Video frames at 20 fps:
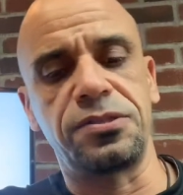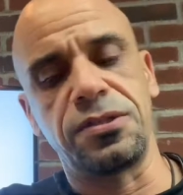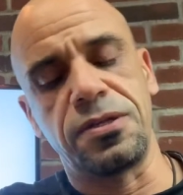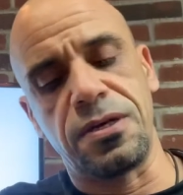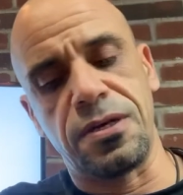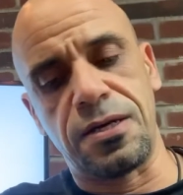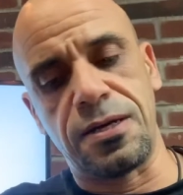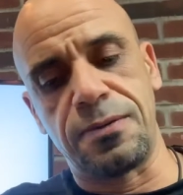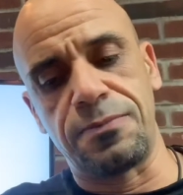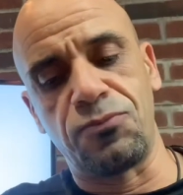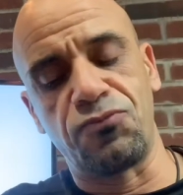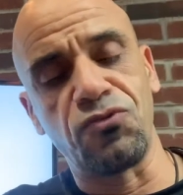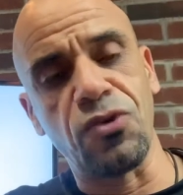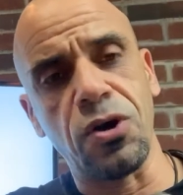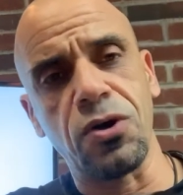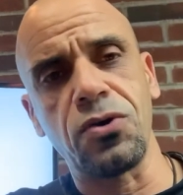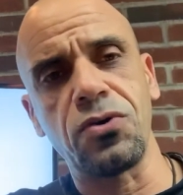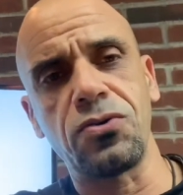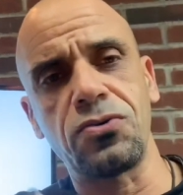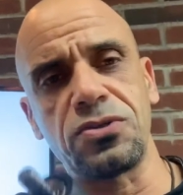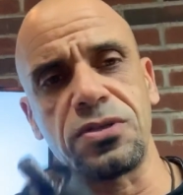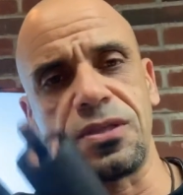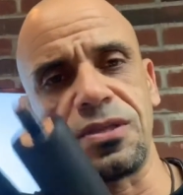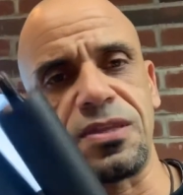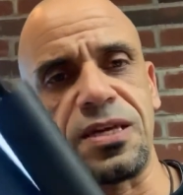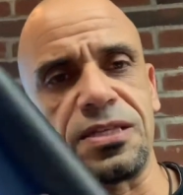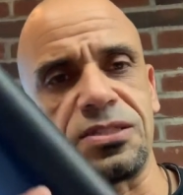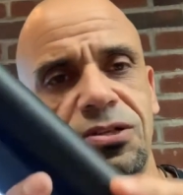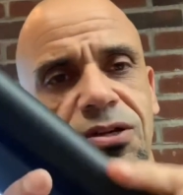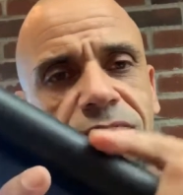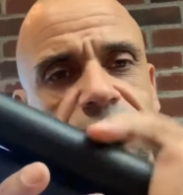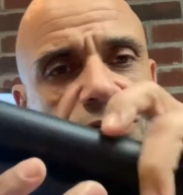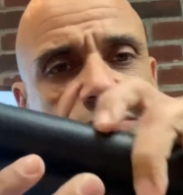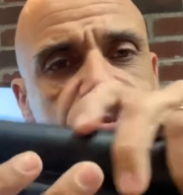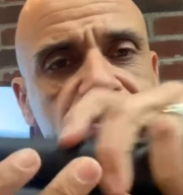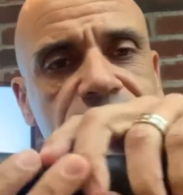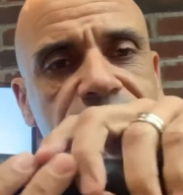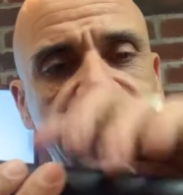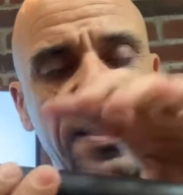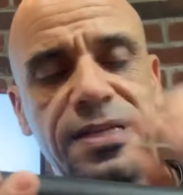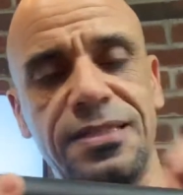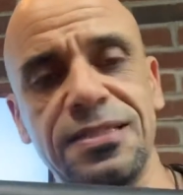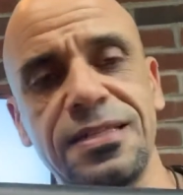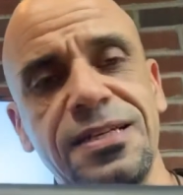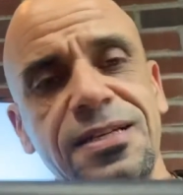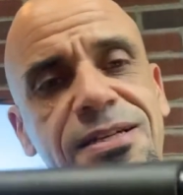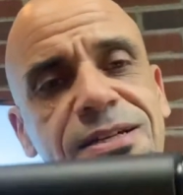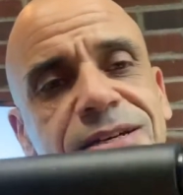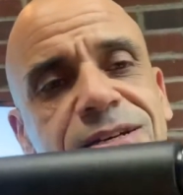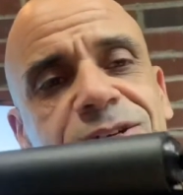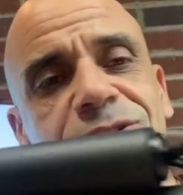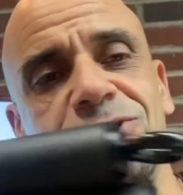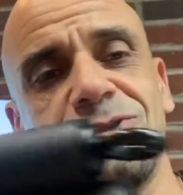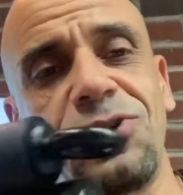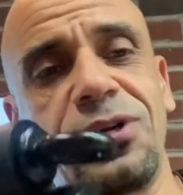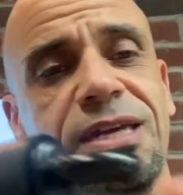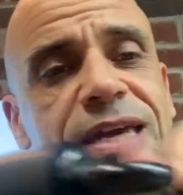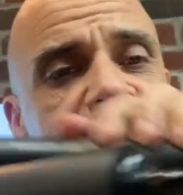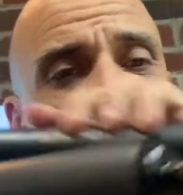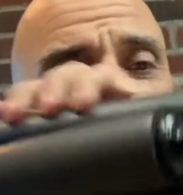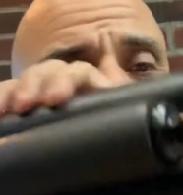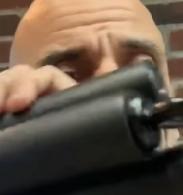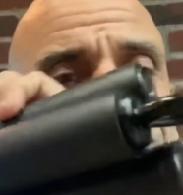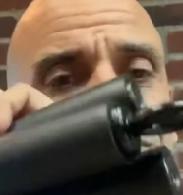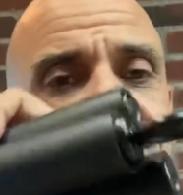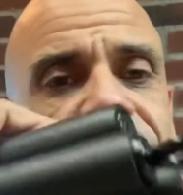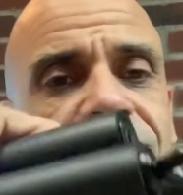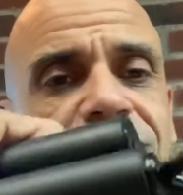rows, and things along those lines. So again,